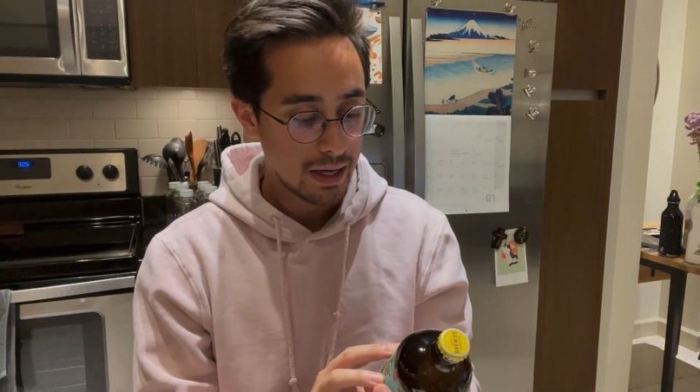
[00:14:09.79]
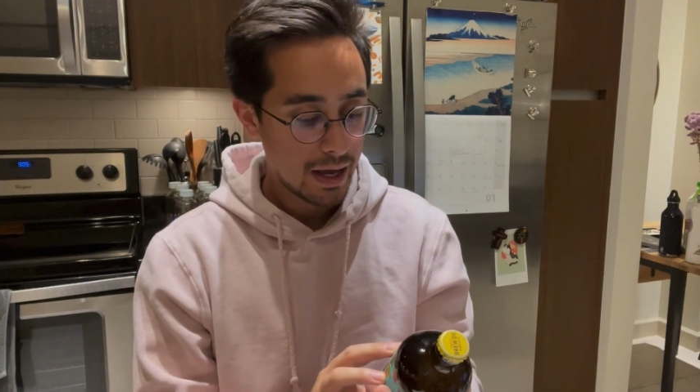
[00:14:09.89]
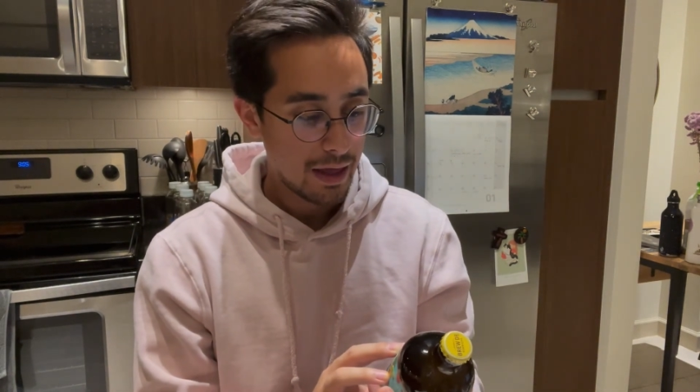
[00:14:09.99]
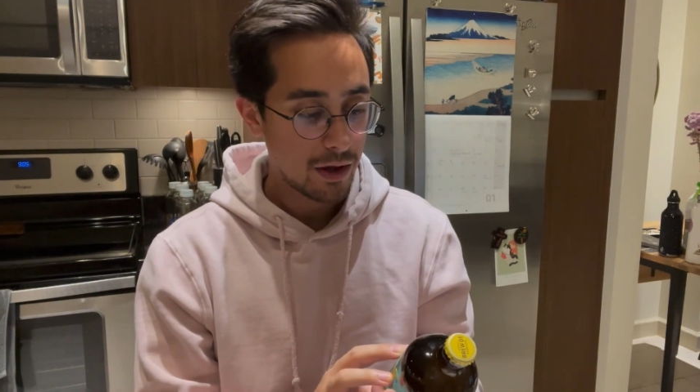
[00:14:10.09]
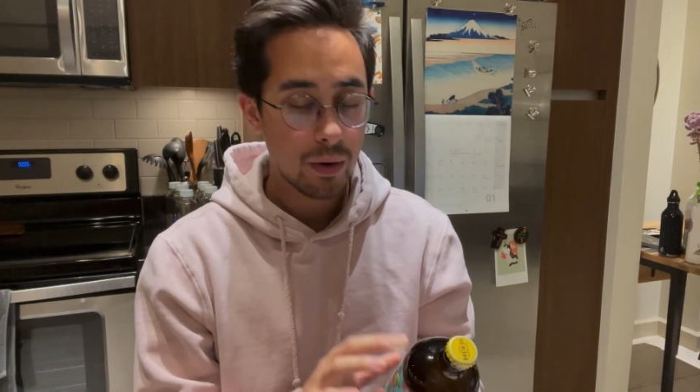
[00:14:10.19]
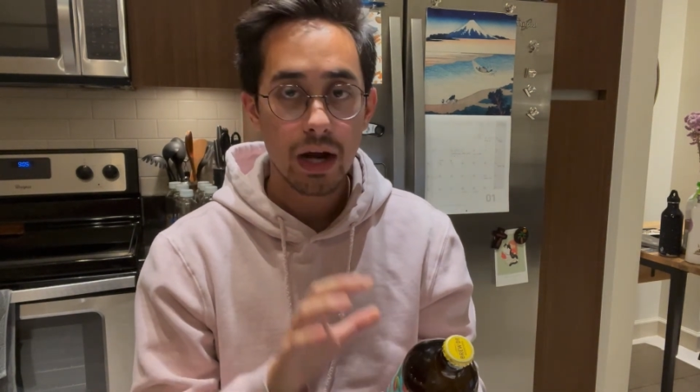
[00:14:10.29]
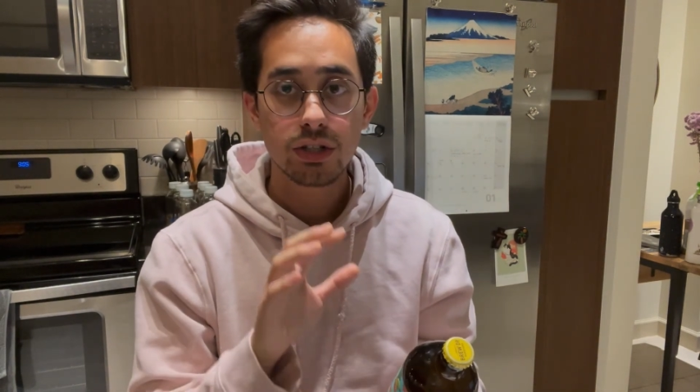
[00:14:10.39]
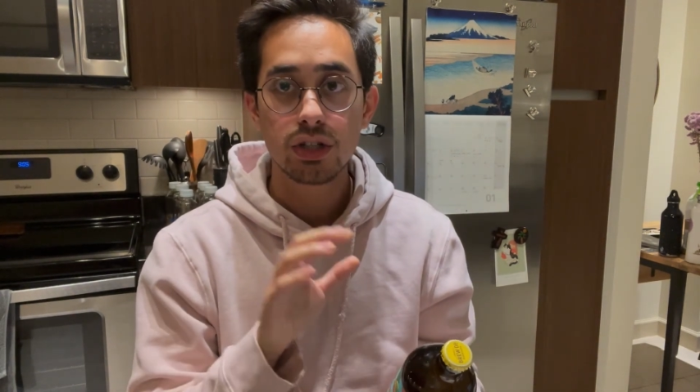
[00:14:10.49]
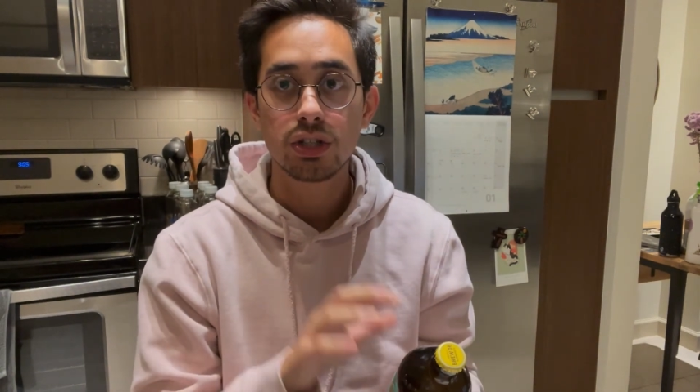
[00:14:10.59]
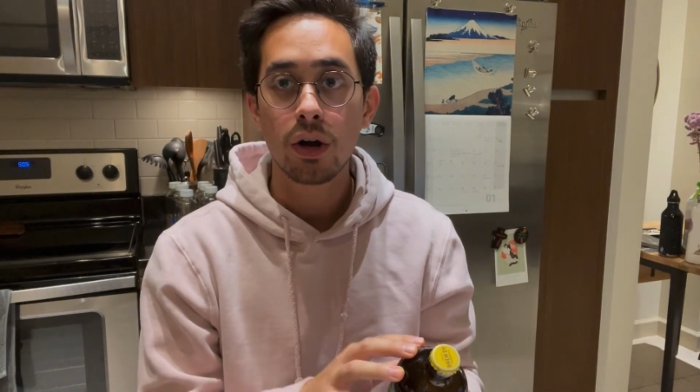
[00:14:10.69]
and they were
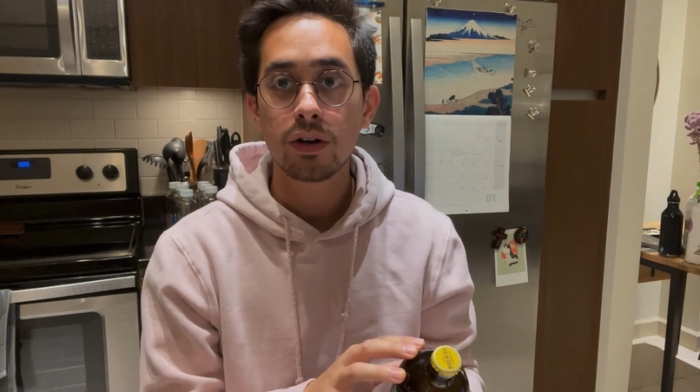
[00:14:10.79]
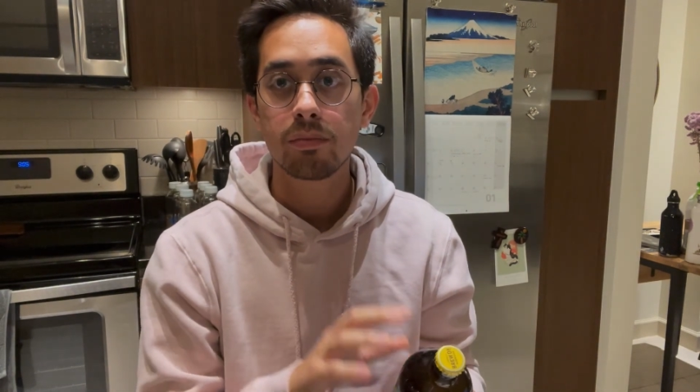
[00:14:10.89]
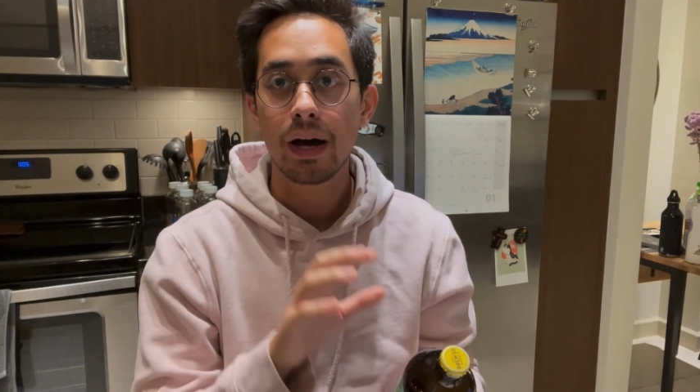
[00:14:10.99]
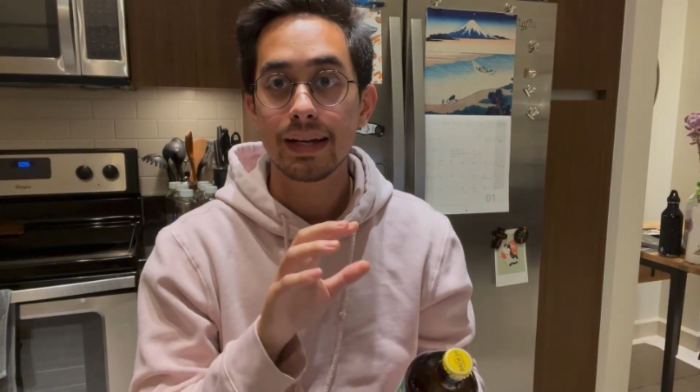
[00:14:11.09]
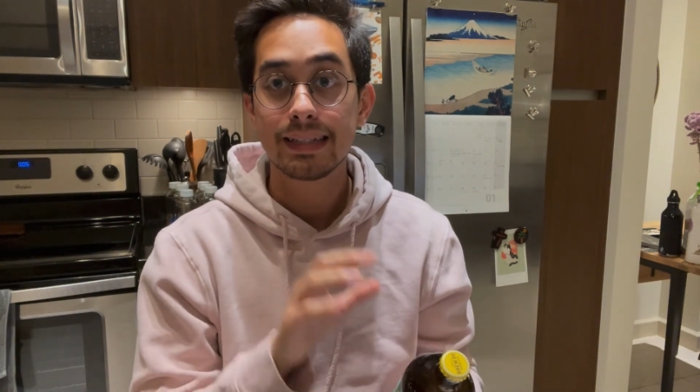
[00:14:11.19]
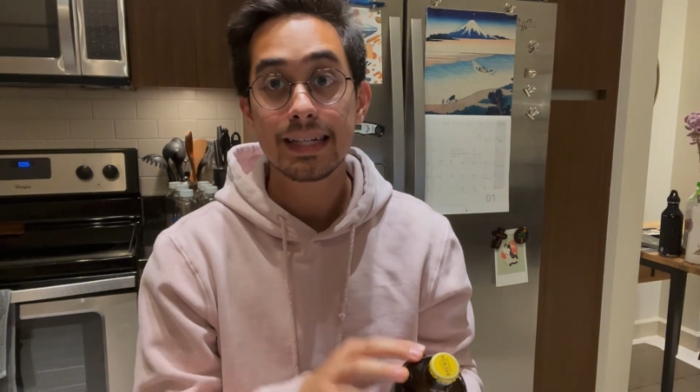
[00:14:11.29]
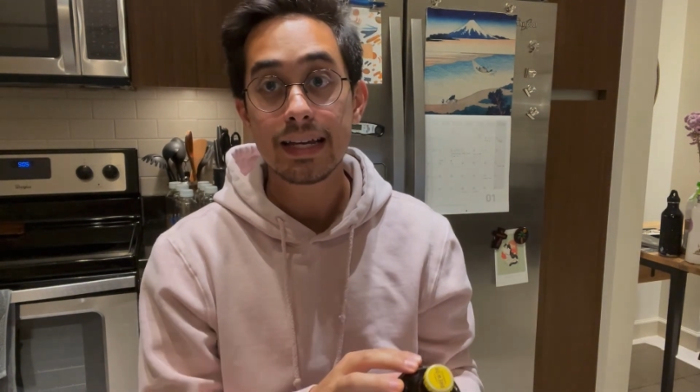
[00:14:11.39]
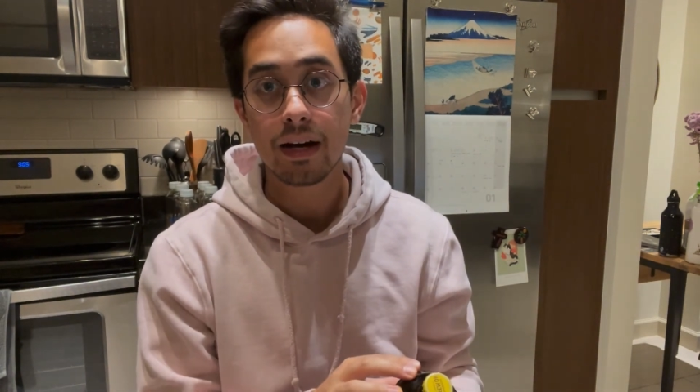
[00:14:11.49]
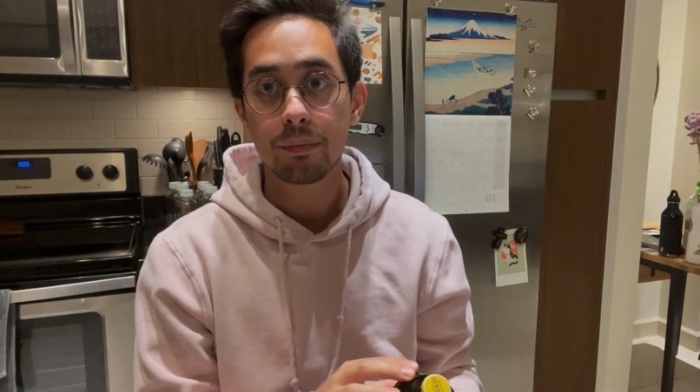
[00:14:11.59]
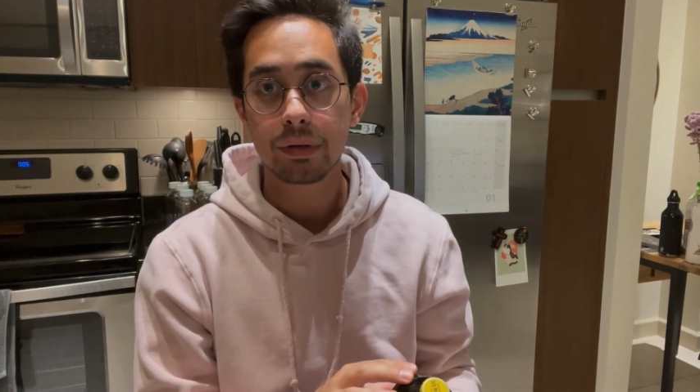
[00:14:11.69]
actually started by a tea
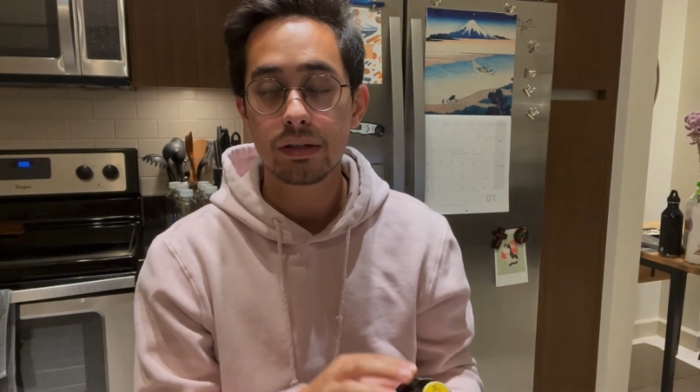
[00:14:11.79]
company.